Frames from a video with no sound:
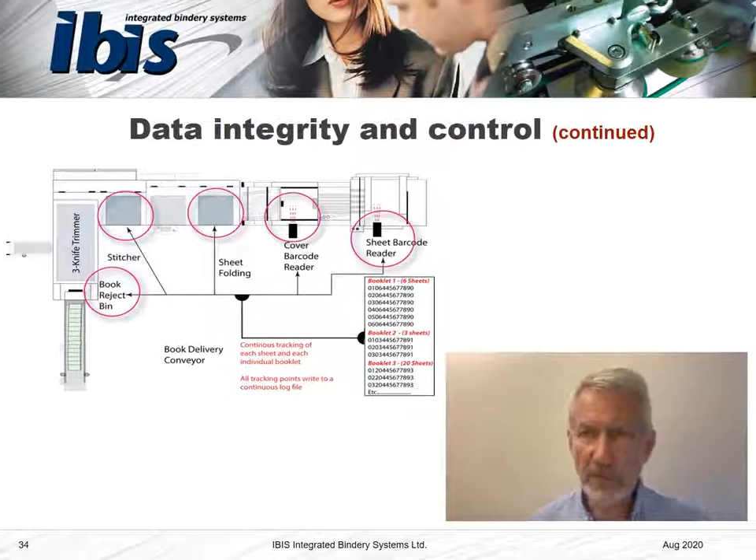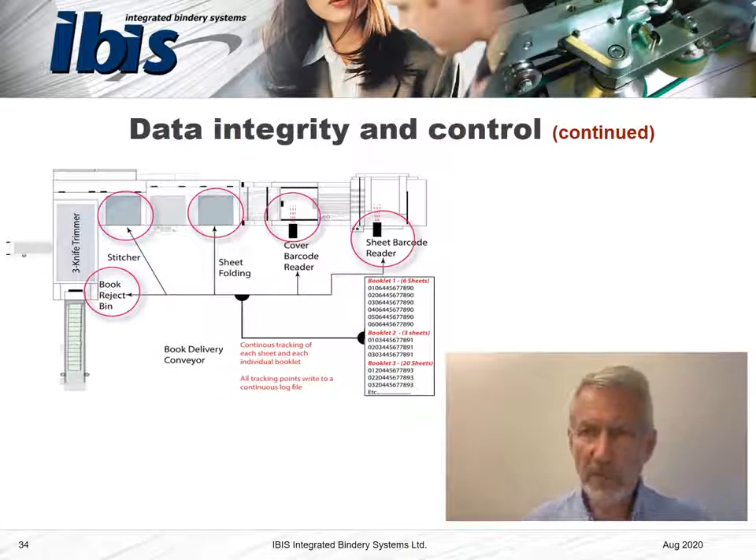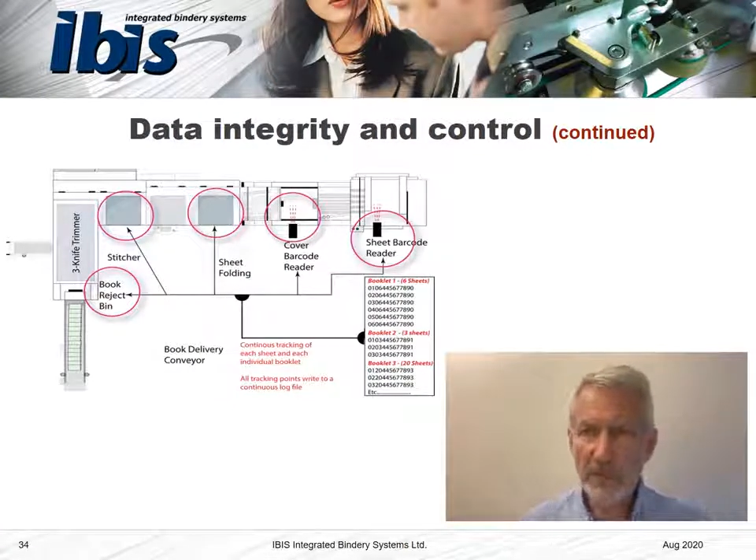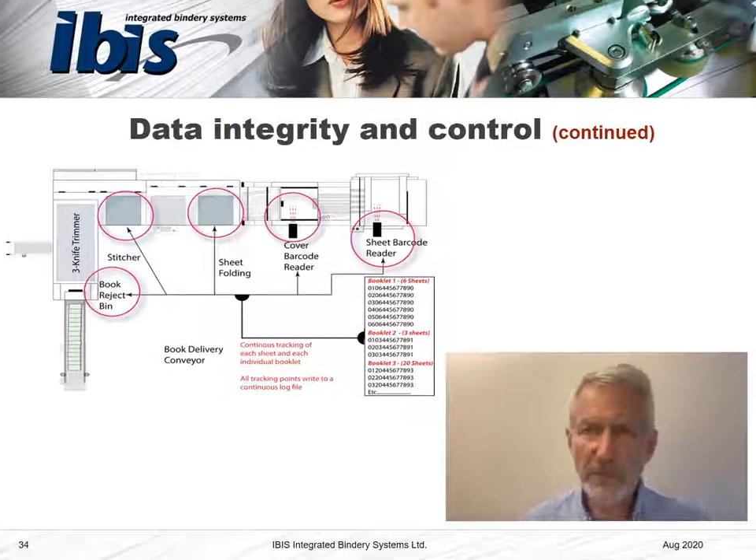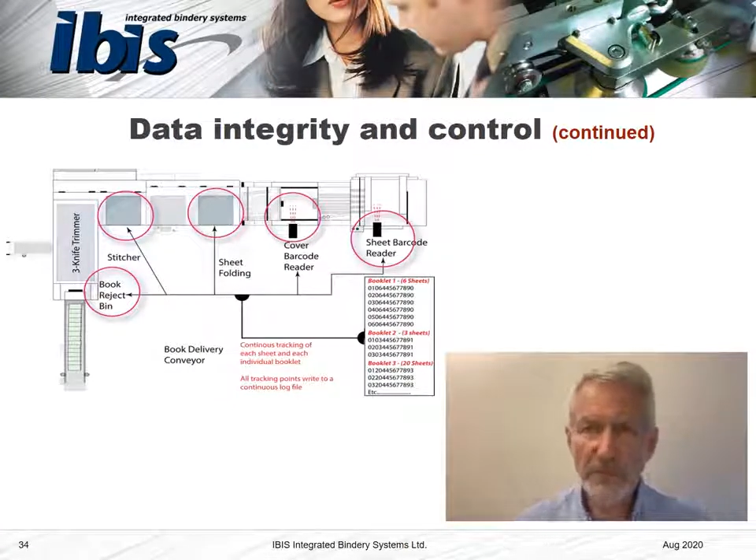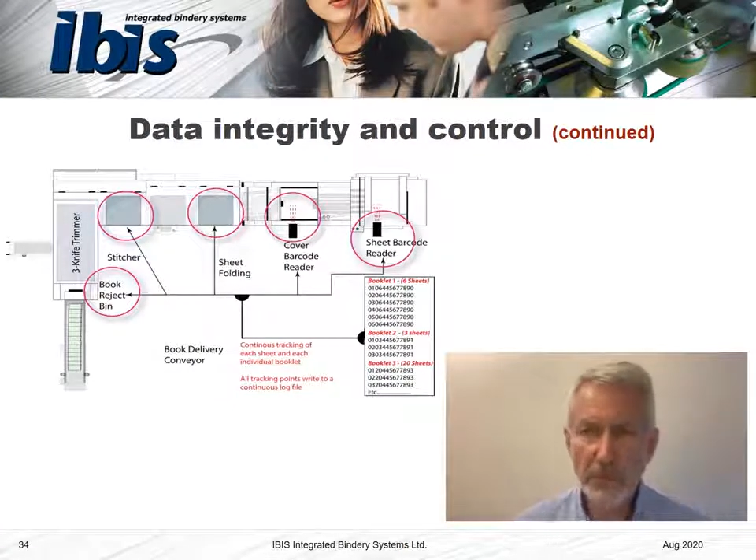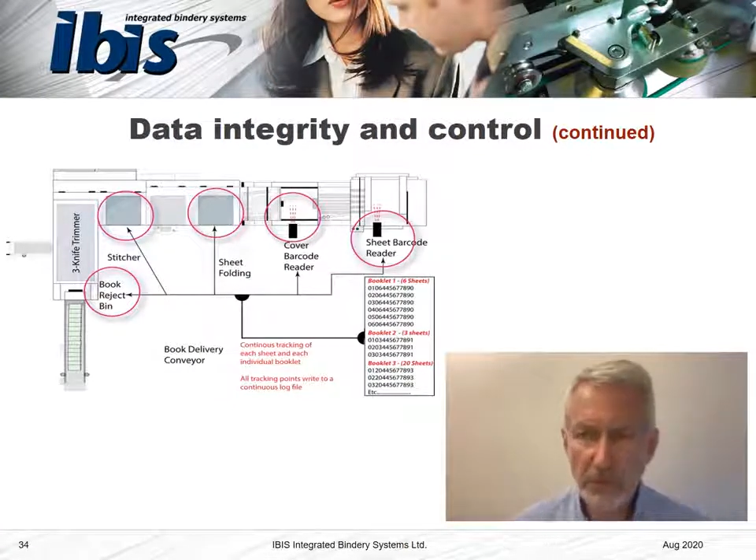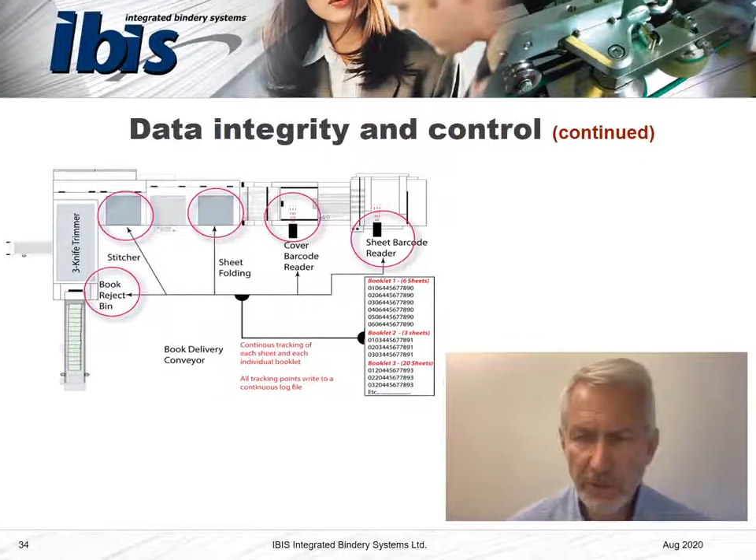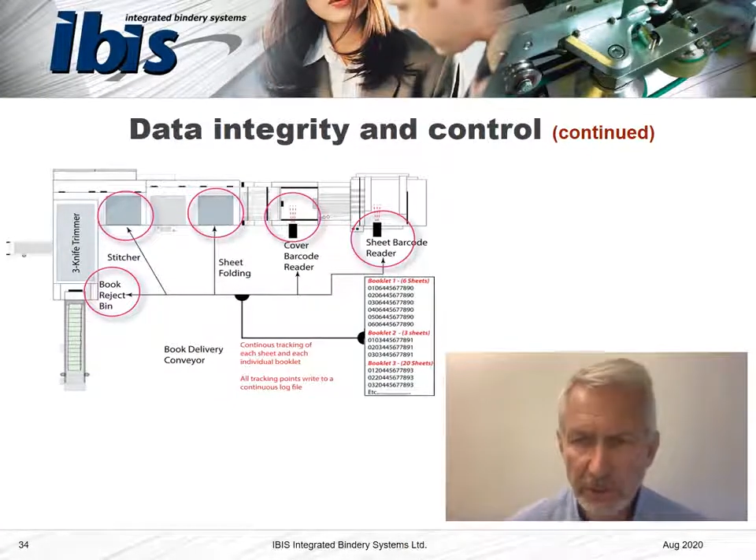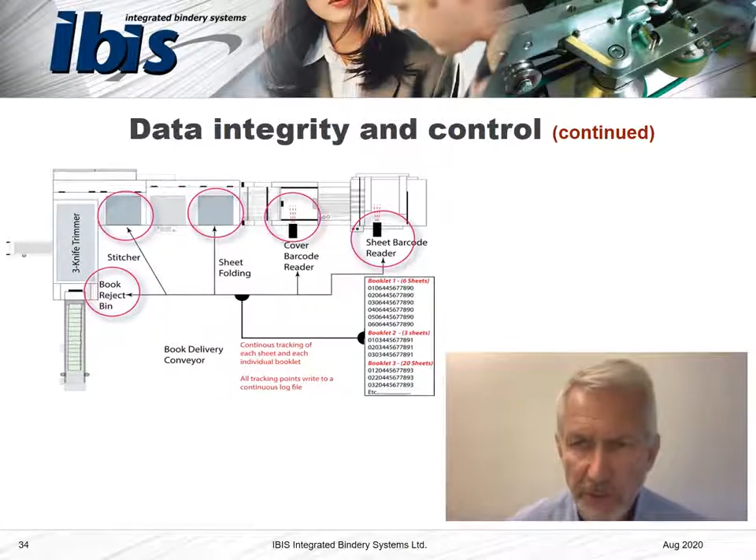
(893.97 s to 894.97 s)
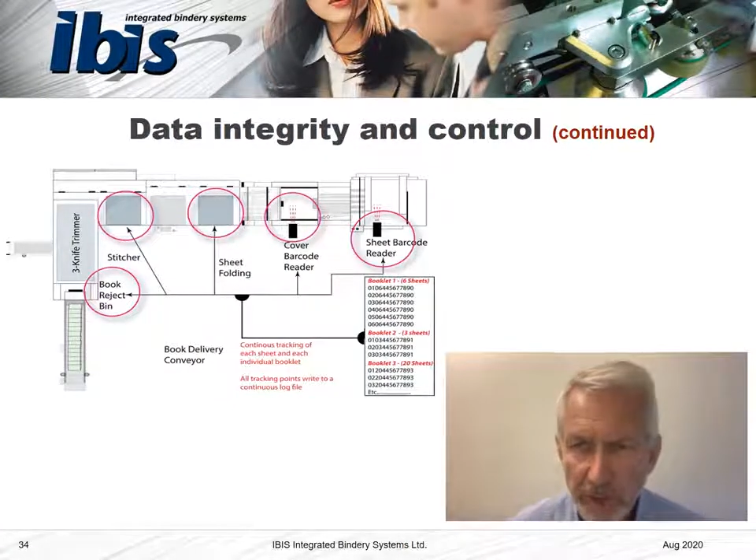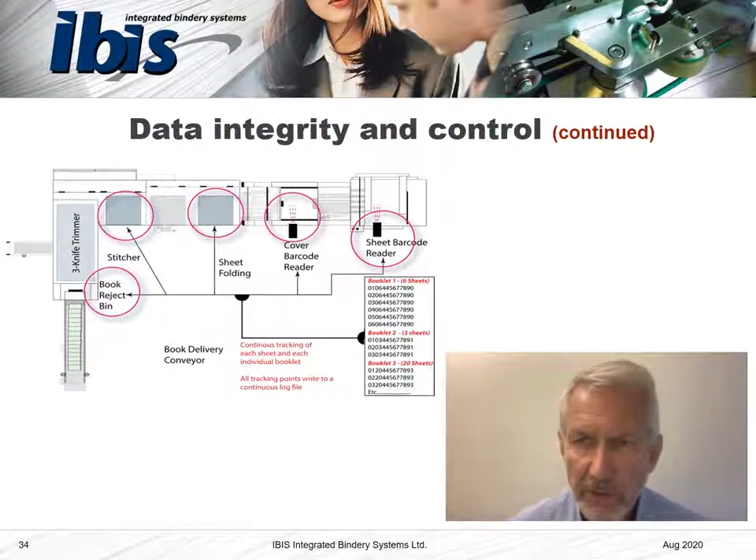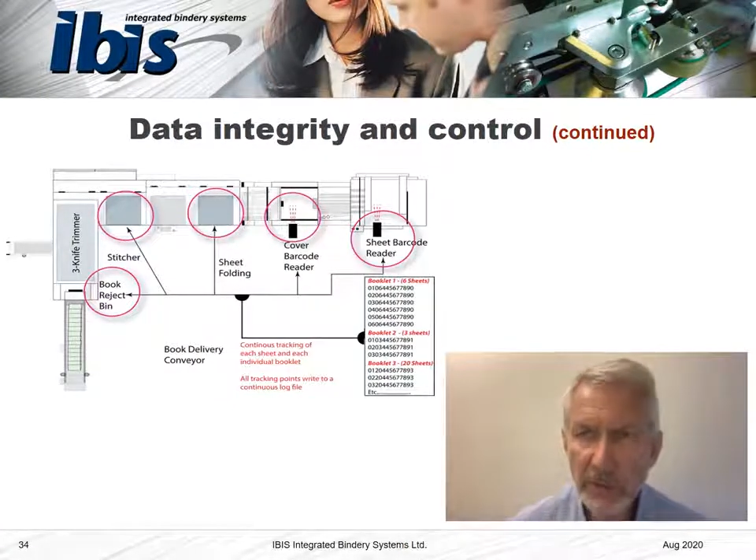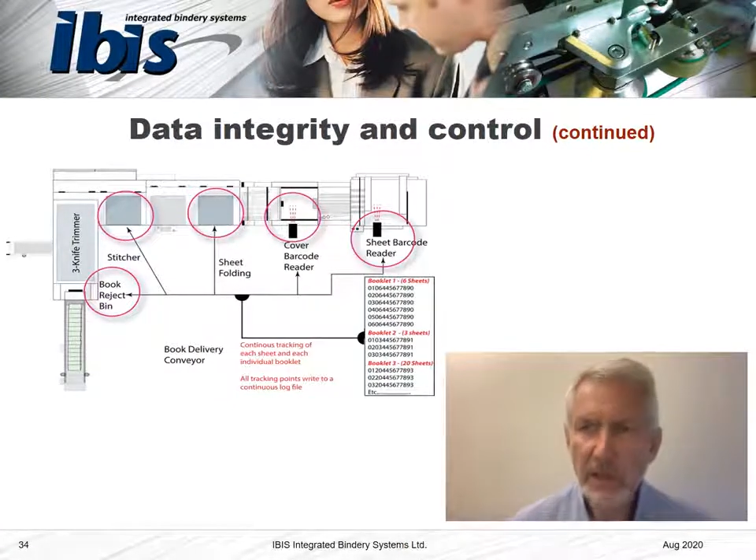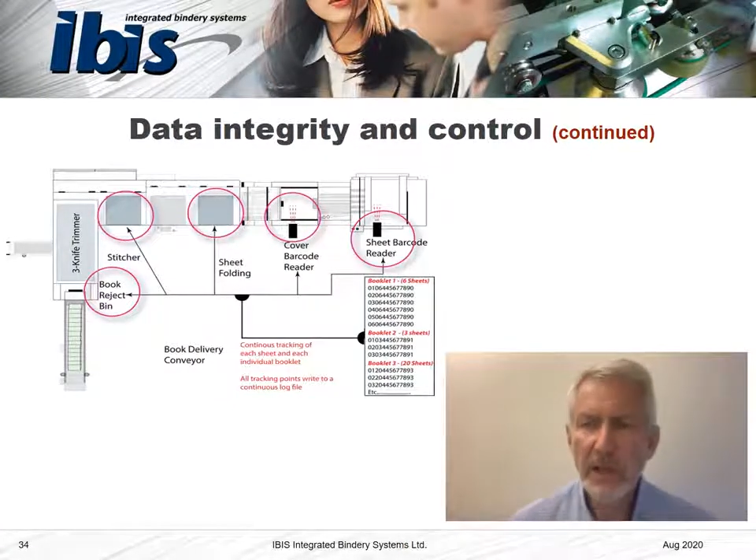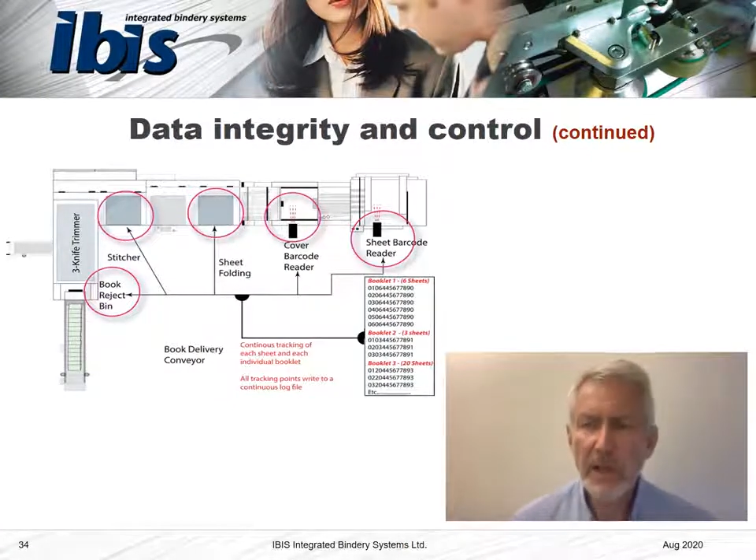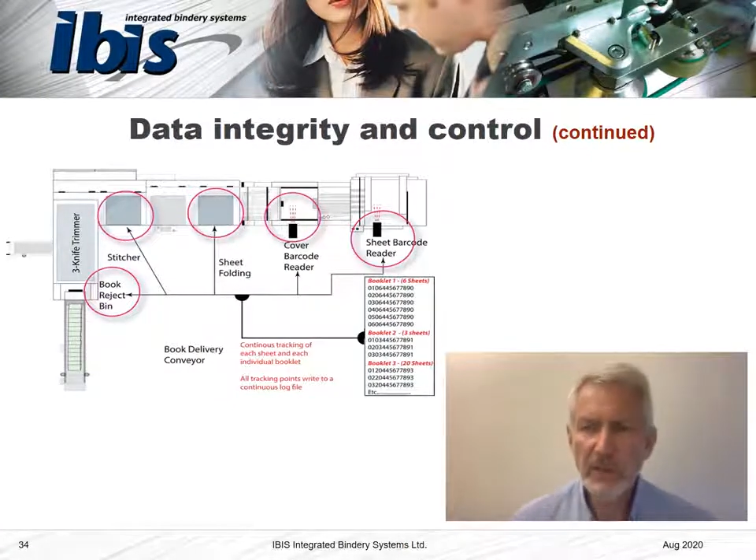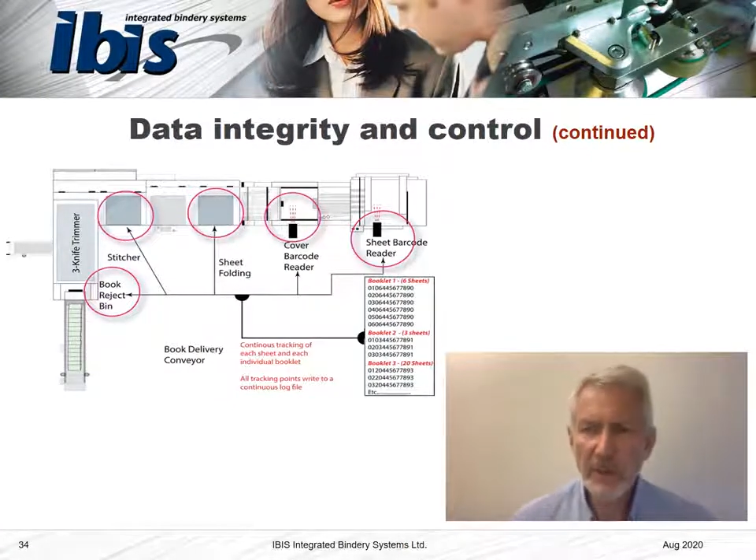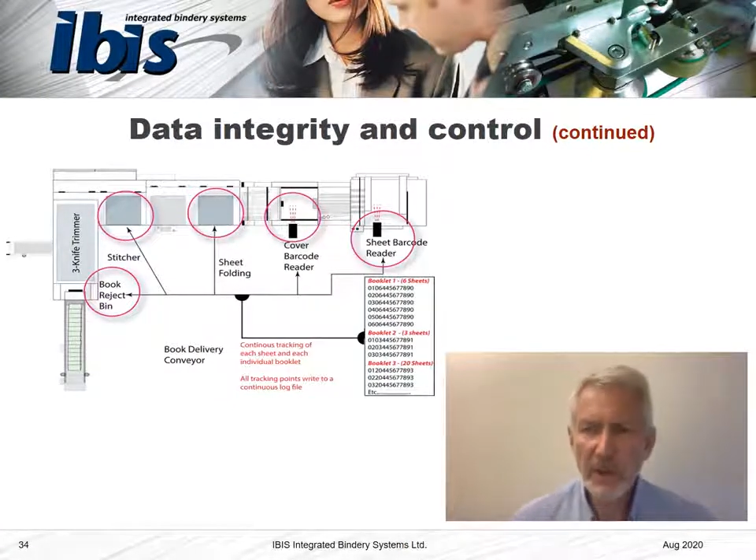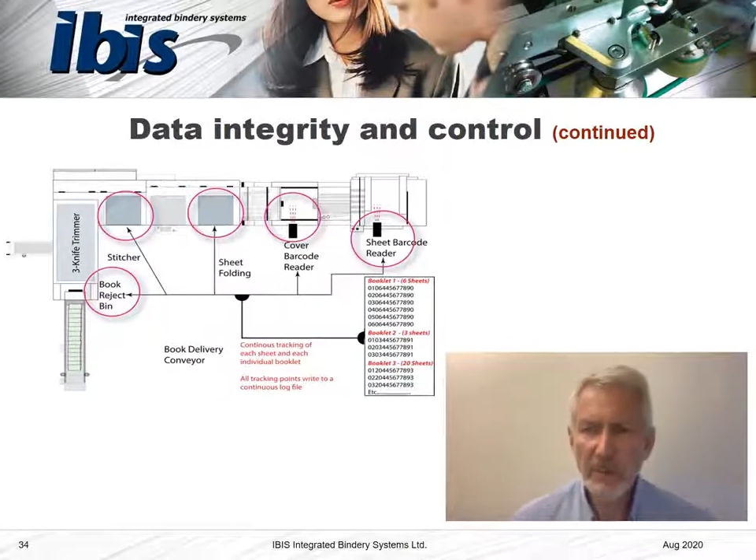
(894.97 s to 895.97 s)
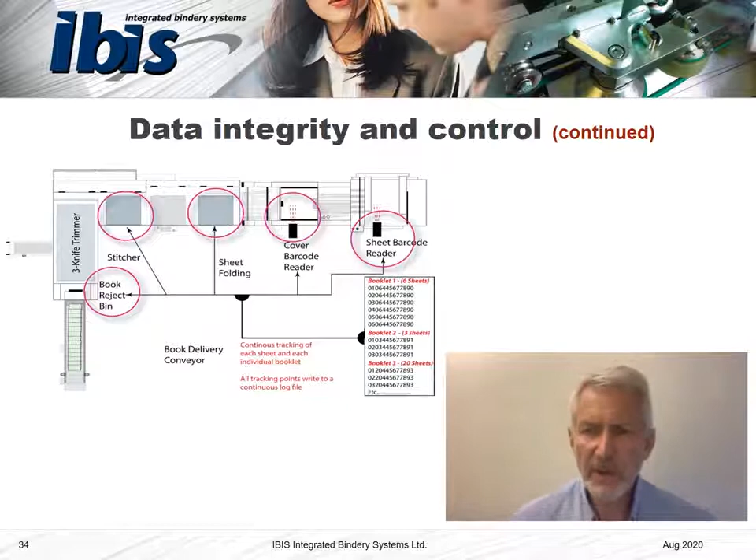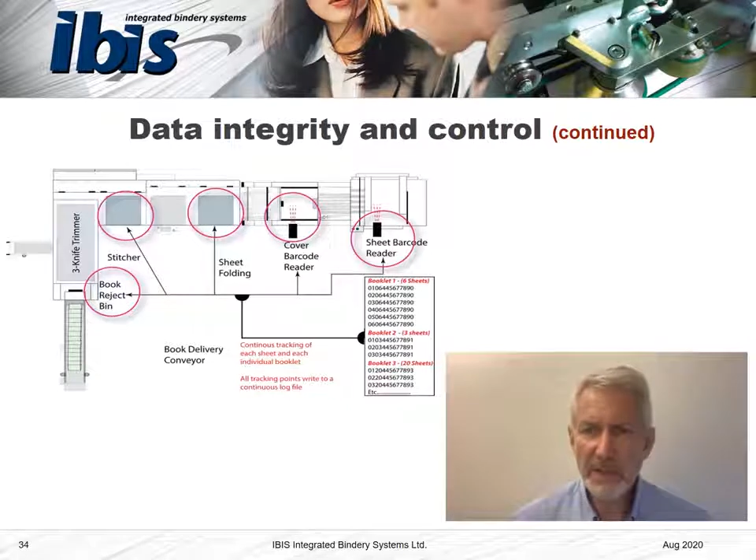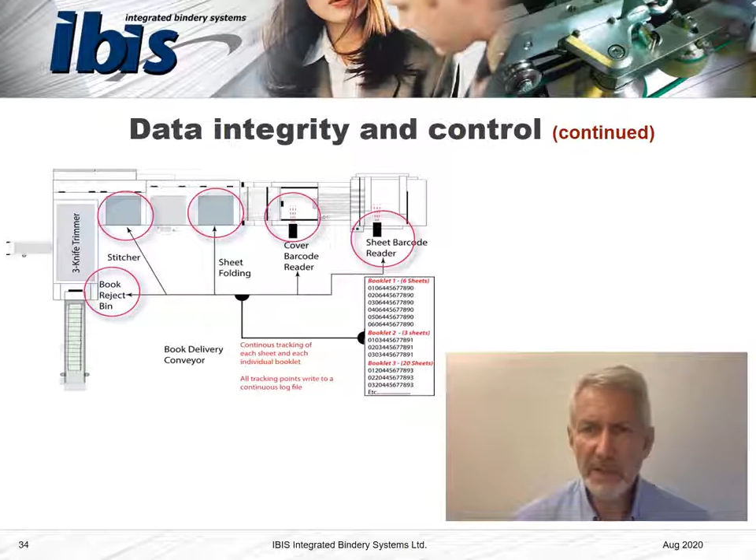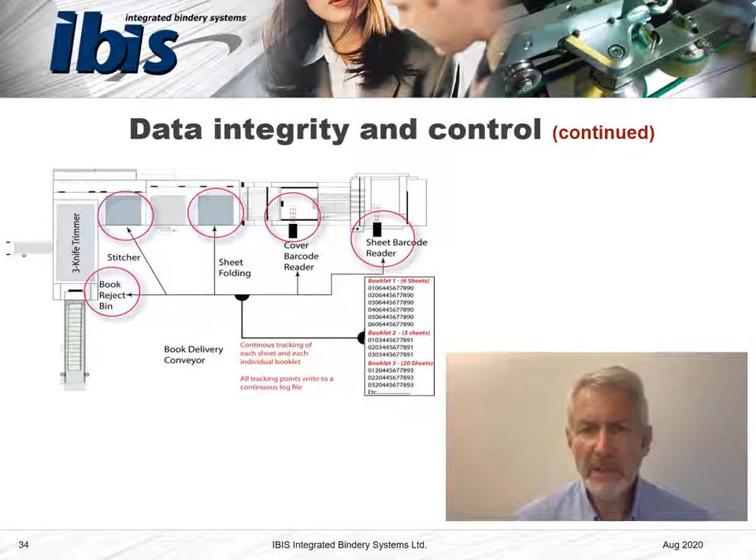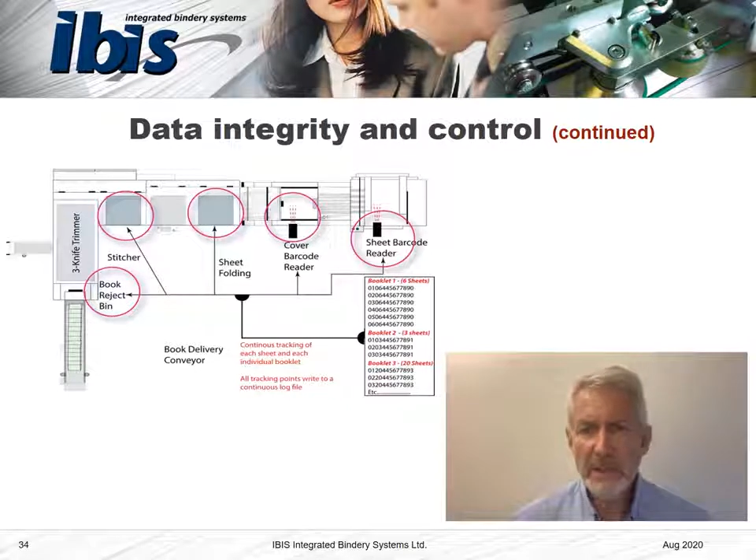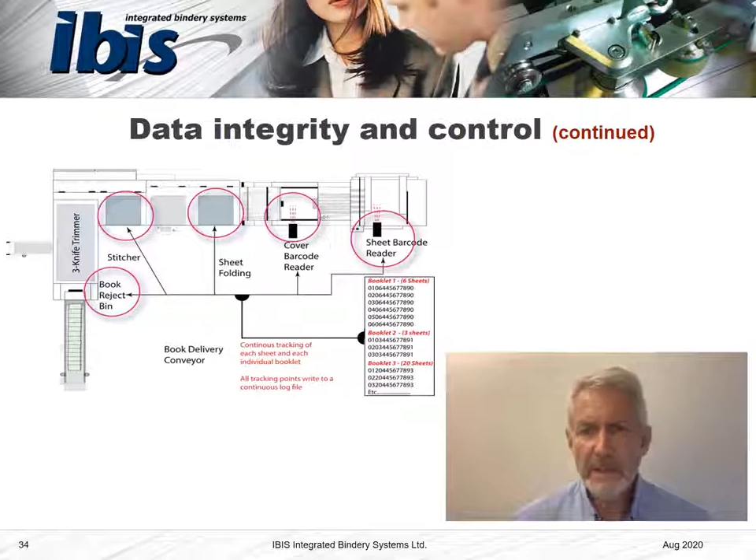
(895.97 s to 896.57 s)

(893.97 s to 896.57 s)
are installed inside the Smart Binder,